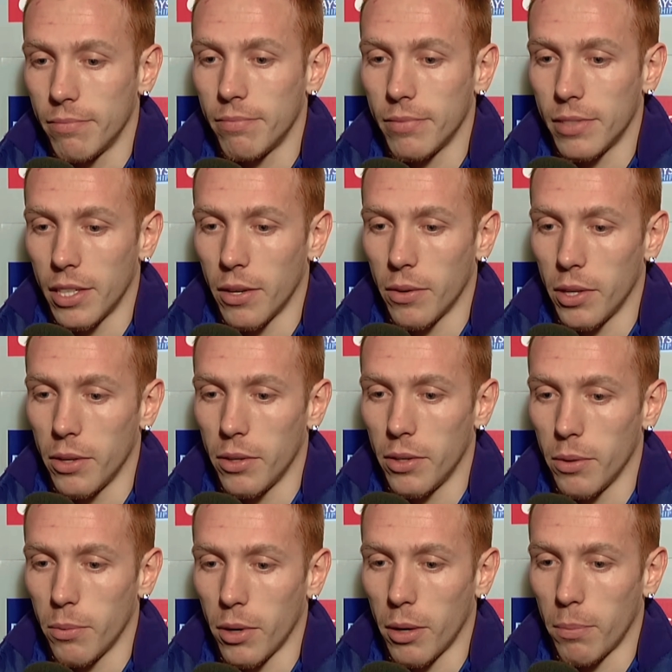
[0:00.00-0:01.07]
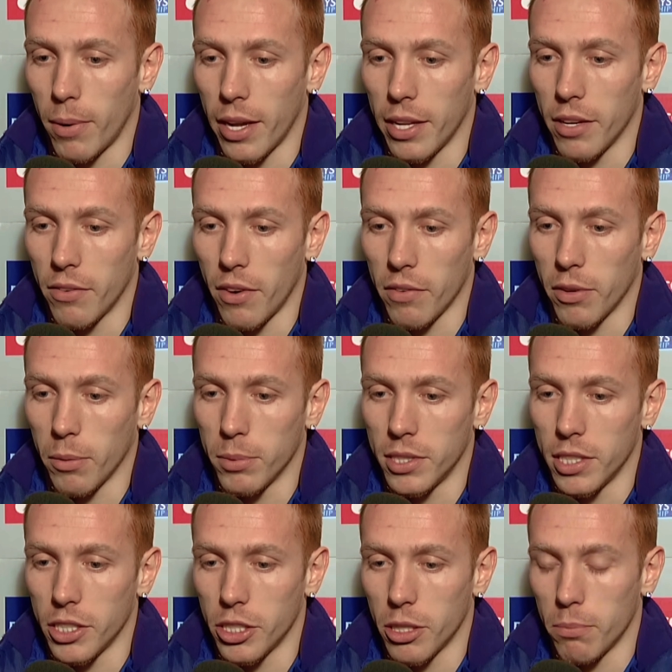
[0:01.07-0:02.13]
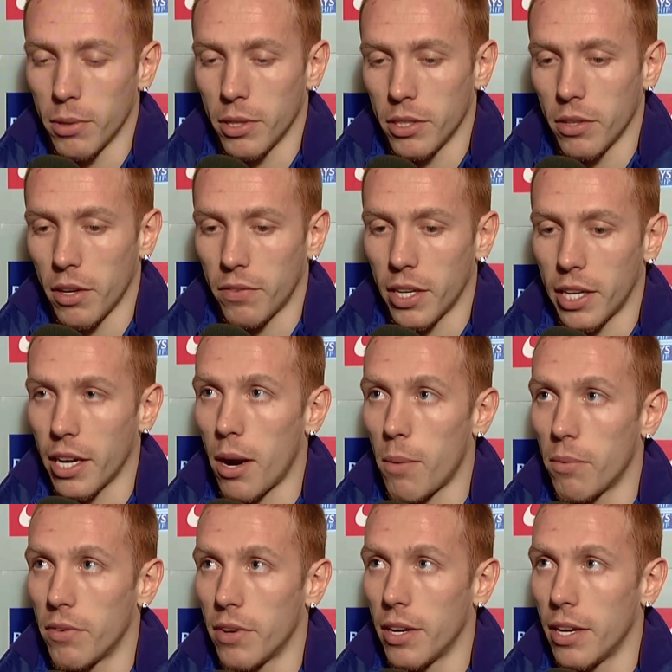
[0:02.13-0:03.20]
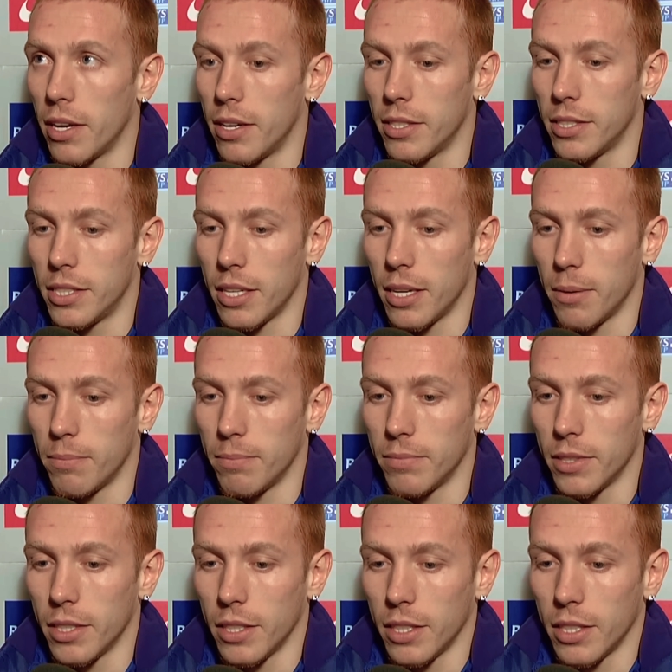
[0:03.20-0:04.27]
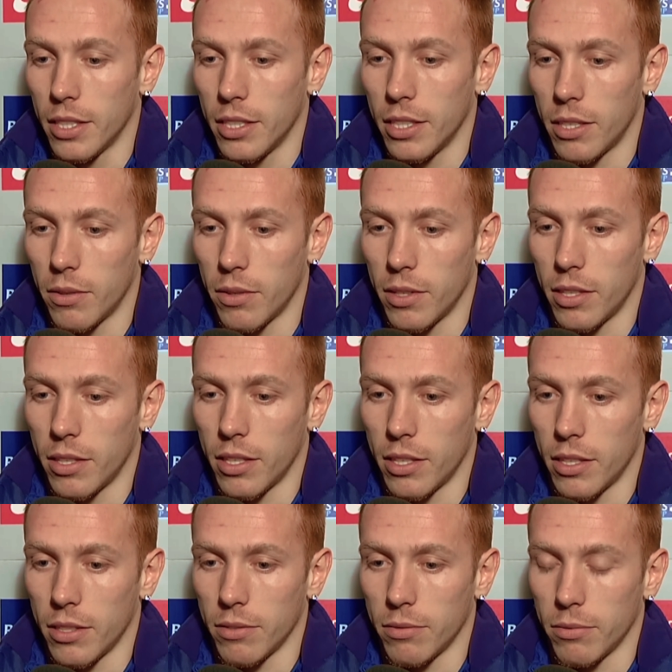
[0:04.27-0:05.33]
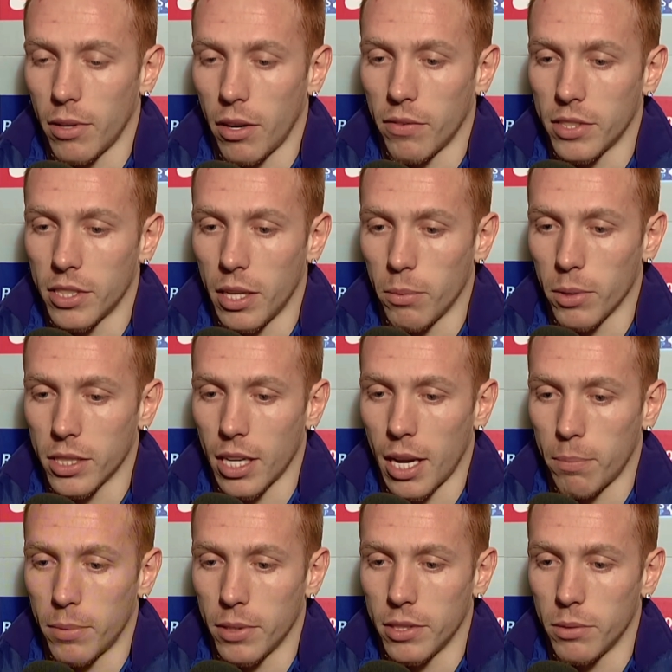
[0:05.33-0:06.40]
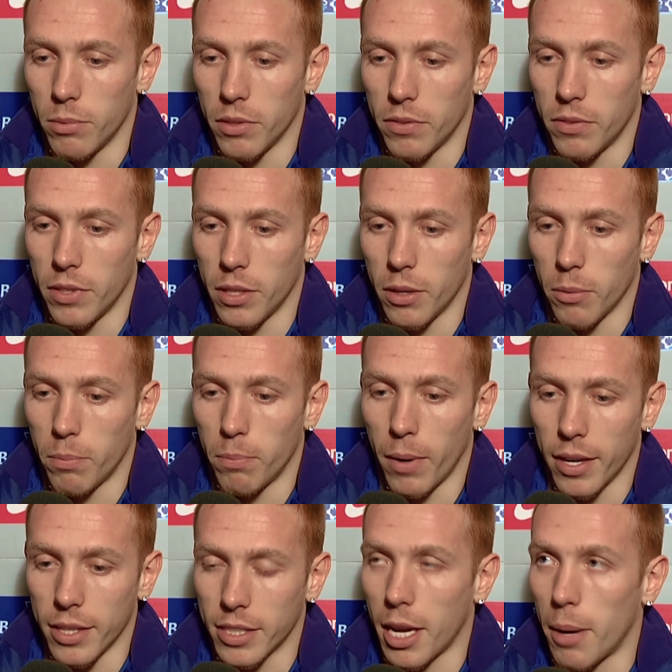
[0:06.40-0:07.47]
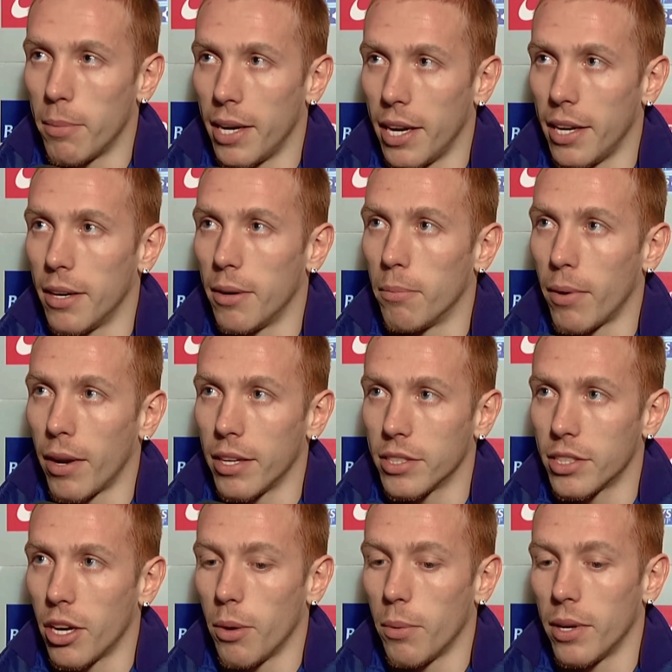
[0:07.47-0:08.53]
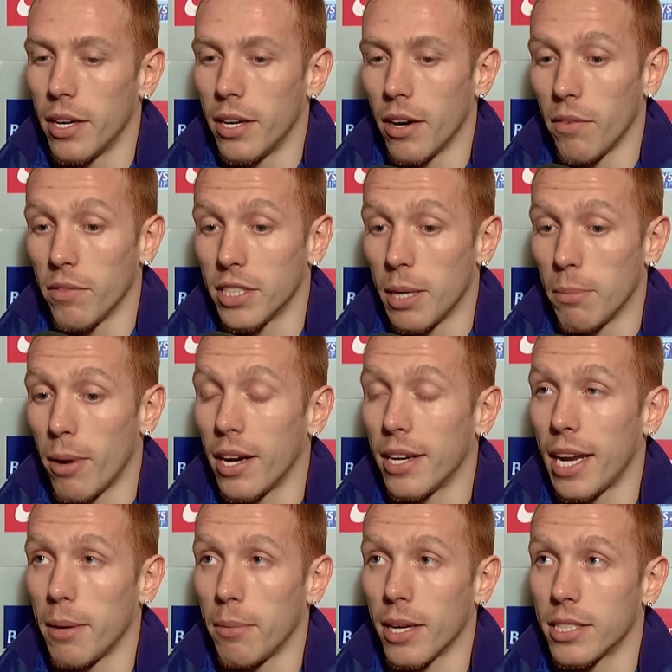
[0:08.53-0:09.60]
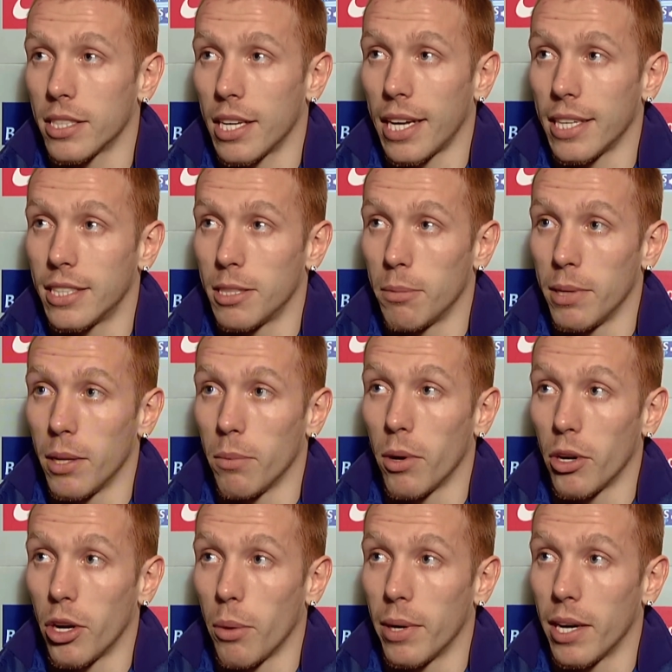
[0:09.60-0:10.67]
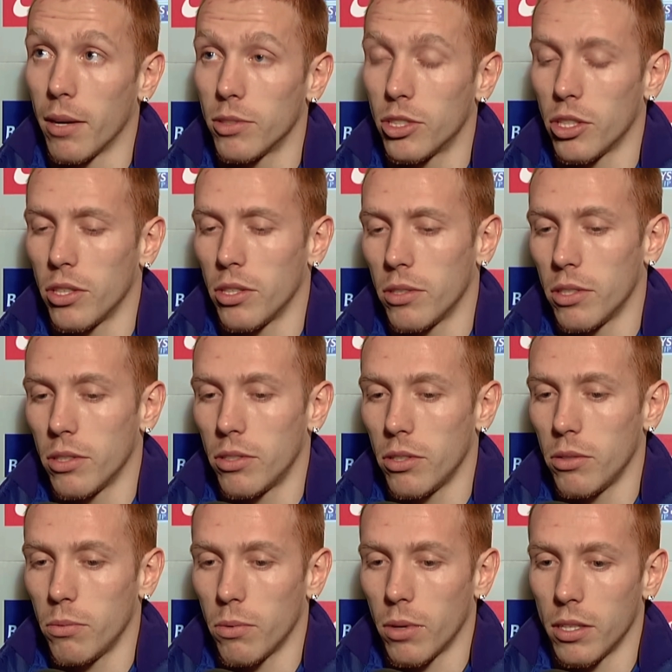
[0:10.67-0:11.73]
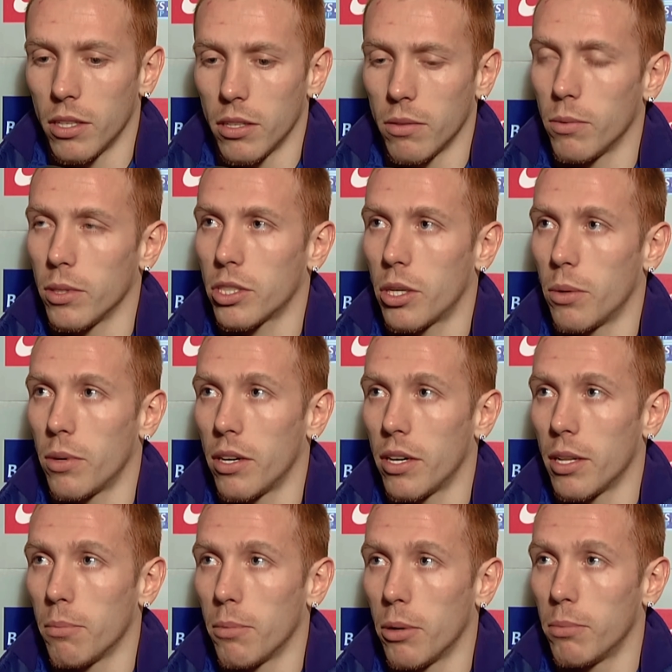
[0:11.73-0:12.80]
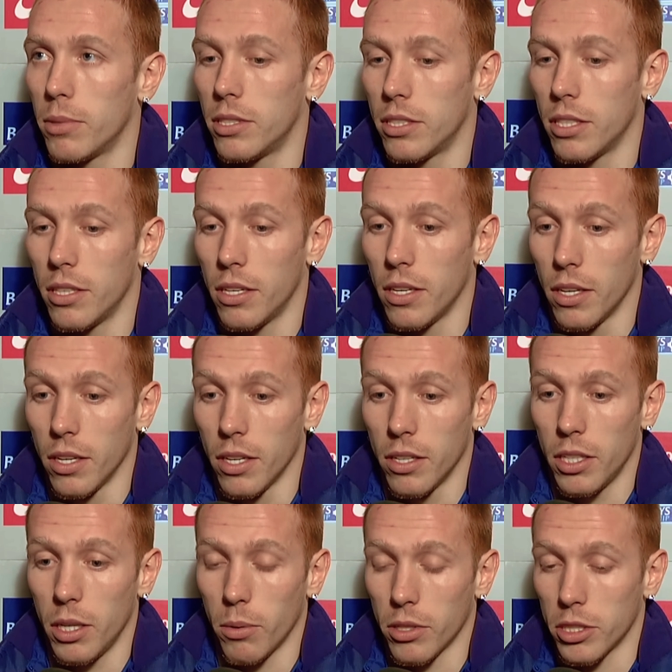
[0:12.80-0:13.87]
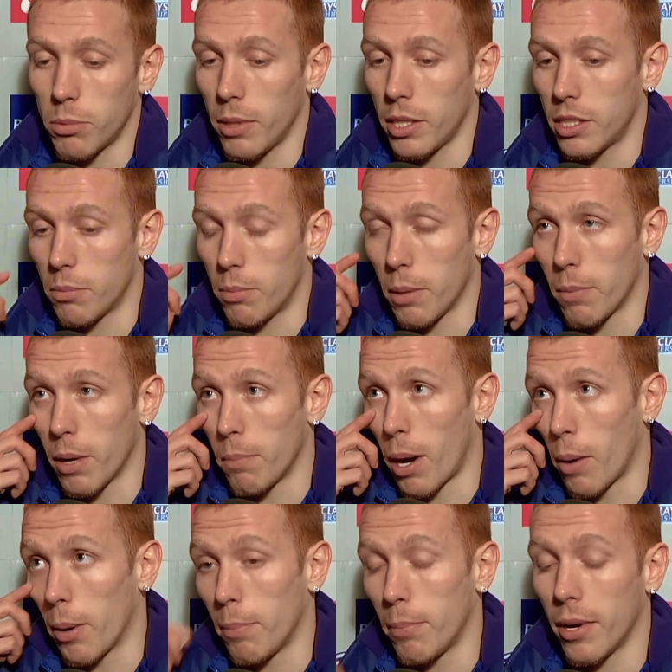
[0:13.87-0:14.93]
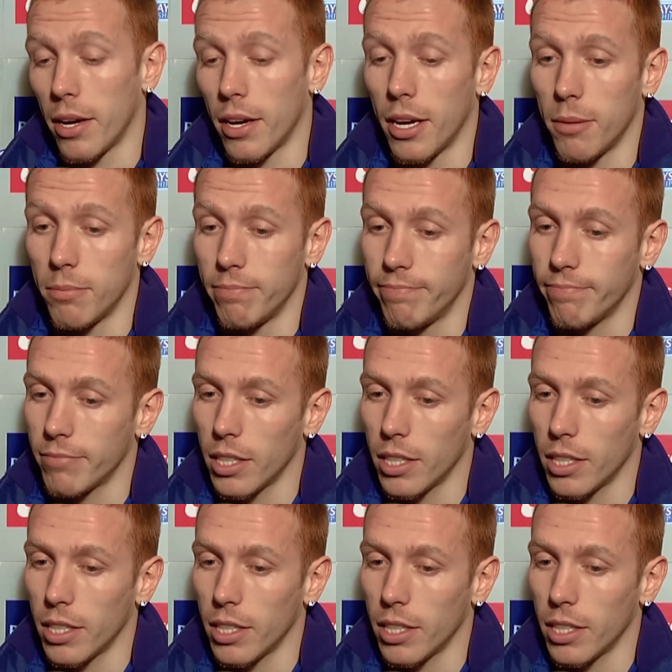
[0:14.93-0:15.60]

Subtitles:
you want to play in your rightful position, but you have to get on with it. And obviously what's happened with players coming in and players going, and obviously my name gets linked to be the one going out. So you do wonder what's going on at the moment, and you want to speak to people about it. But